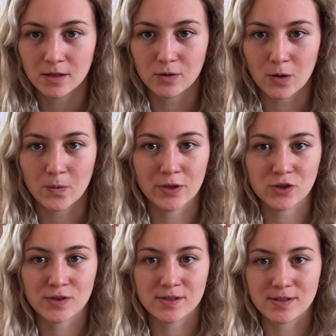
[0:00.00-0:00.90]
You don't want to
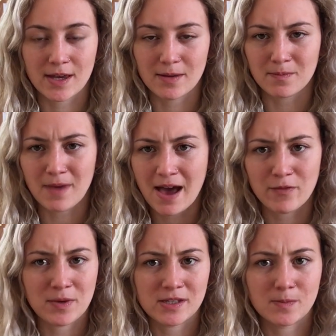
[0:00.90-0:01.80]
just like have
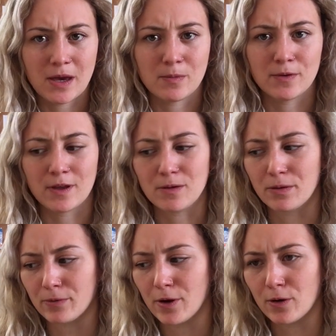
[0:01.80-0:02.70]
a piece of paper that you
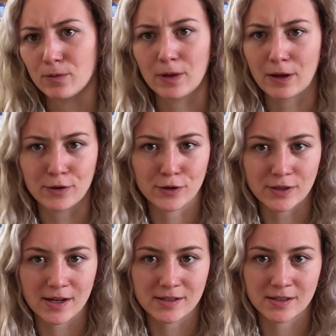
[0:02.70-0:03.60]
throw like on your
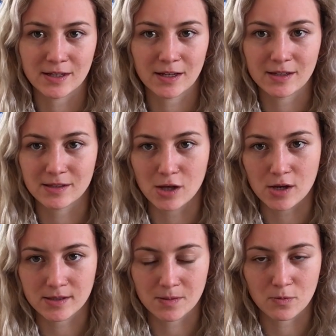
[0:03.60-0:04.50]
desk and it gets
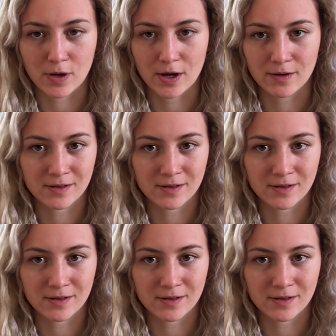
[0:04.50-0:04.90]
lost somewhere.